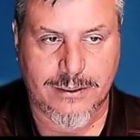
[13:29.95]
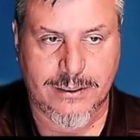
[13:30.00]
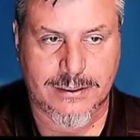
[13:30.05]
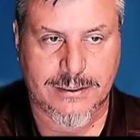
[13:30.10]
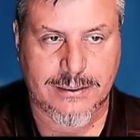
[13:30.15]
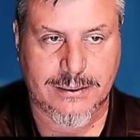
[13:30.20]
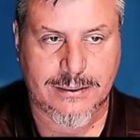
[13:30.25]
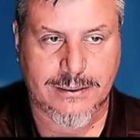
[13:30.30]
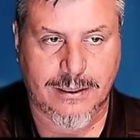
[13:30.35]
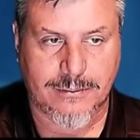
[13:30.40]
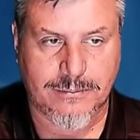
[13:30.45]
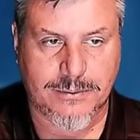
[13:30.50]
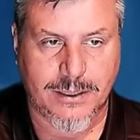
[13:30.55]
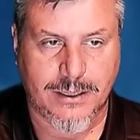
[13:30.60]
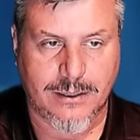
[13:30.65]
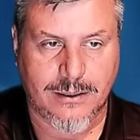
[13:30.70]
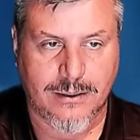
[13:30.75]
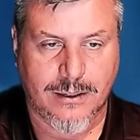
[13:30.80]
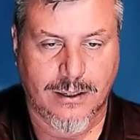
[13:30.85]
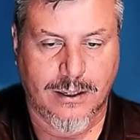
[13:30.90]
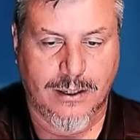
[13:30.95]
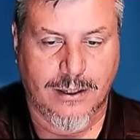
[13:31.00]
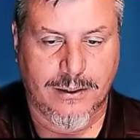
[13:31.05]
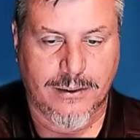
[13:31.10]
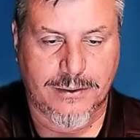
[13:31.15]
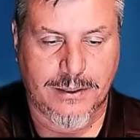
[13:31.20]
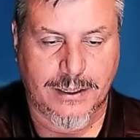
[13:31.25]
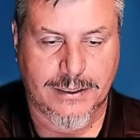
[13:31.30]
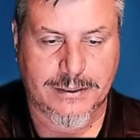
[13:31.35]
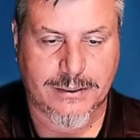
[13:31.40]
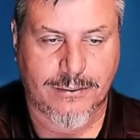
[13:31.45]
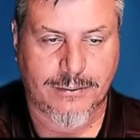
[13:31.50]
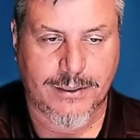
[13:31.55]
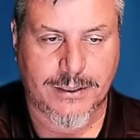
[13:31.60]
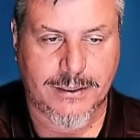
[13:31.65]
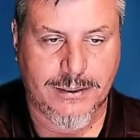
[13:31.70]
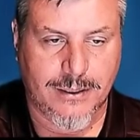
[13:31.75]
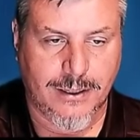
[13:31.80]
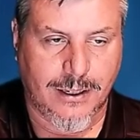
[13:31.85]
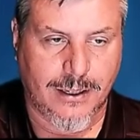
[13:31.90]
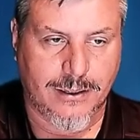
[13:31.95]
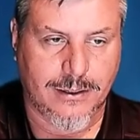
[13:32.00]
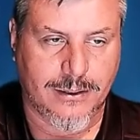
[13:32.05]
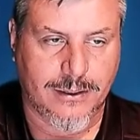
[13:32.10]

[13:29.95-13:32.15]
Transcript: This is something that's already done.